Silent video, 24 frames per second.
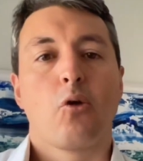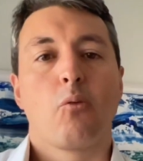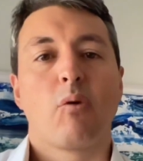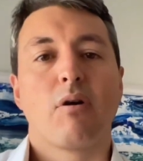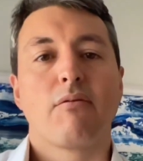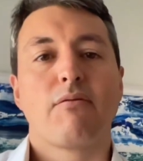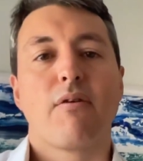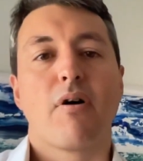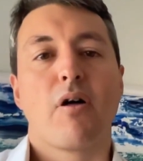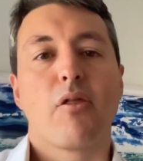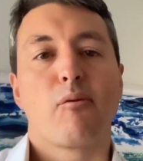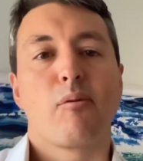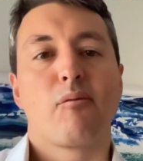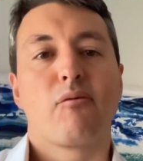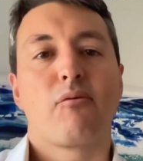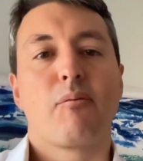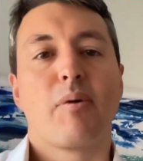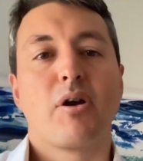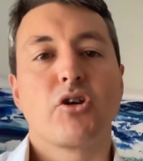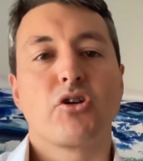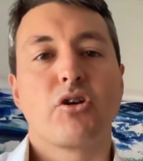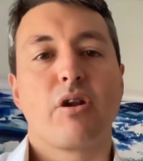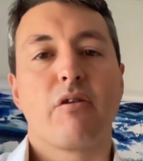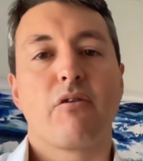where further
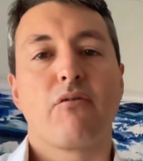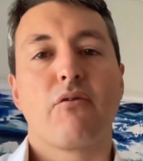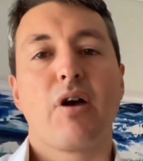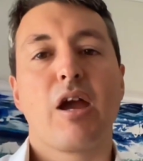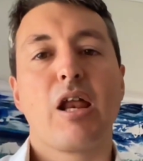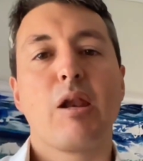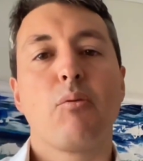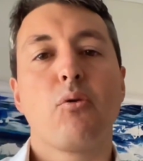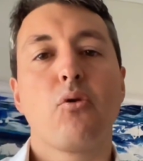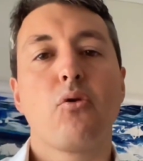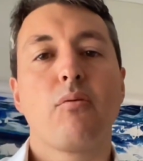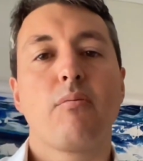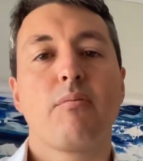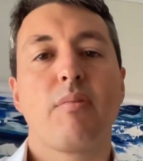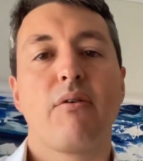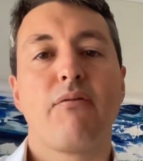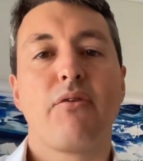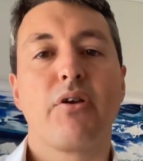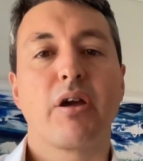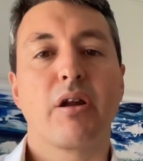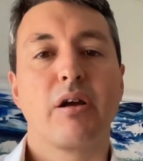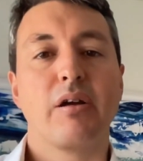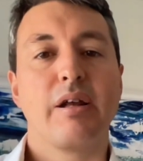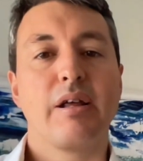information is available
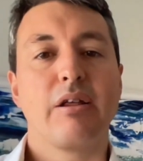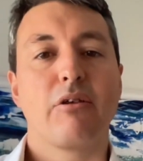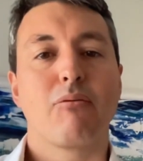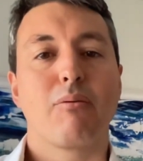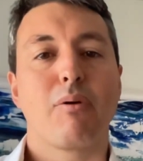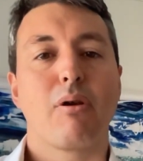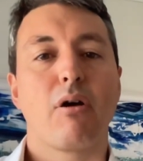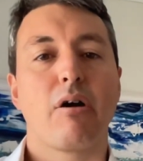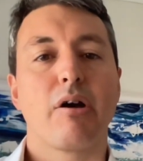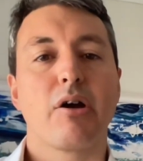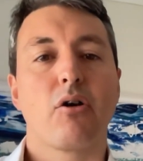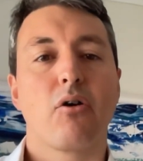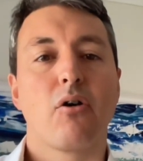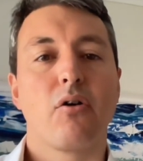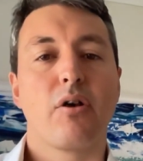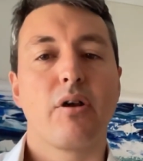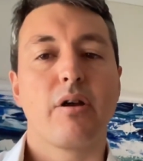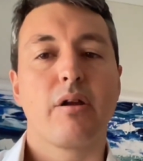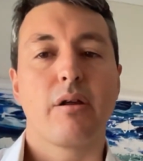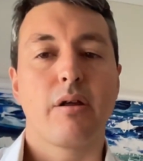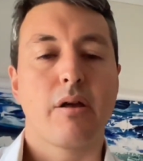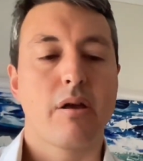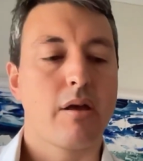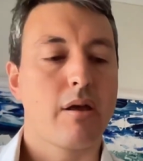if you're going to need to rely
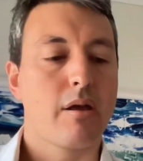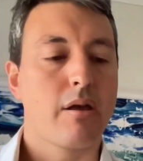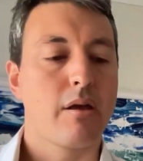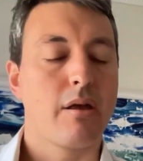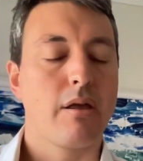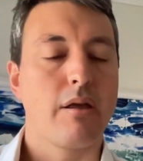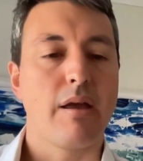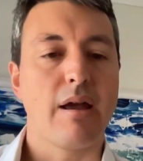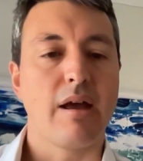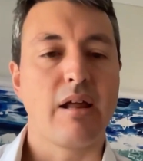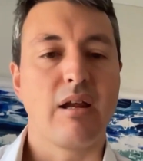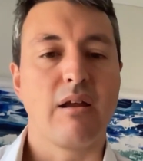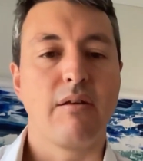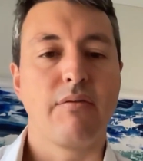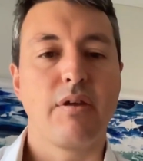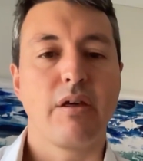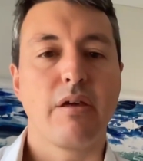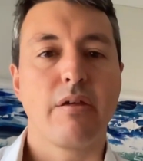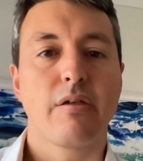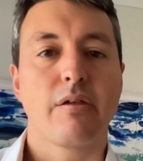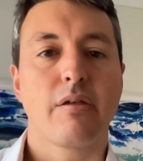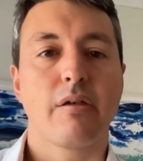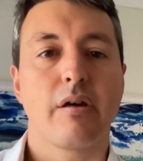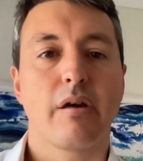on any of
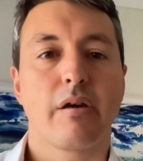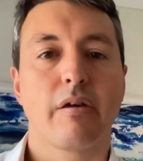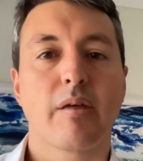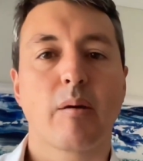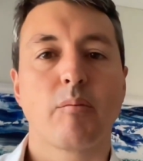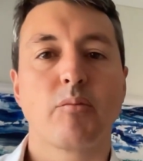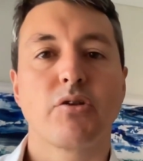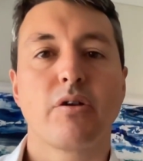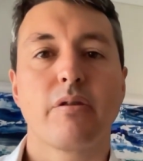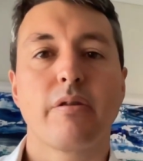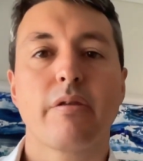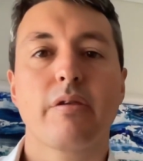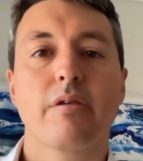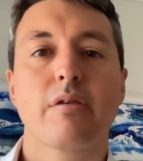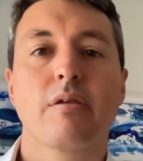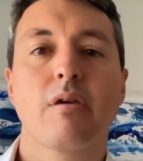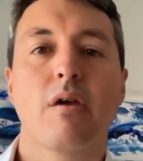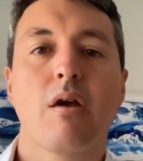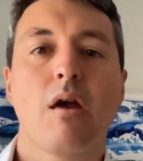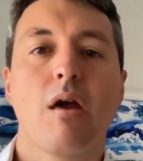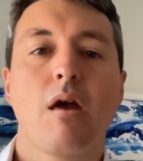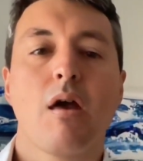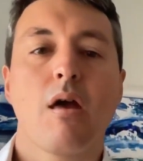these exemptions.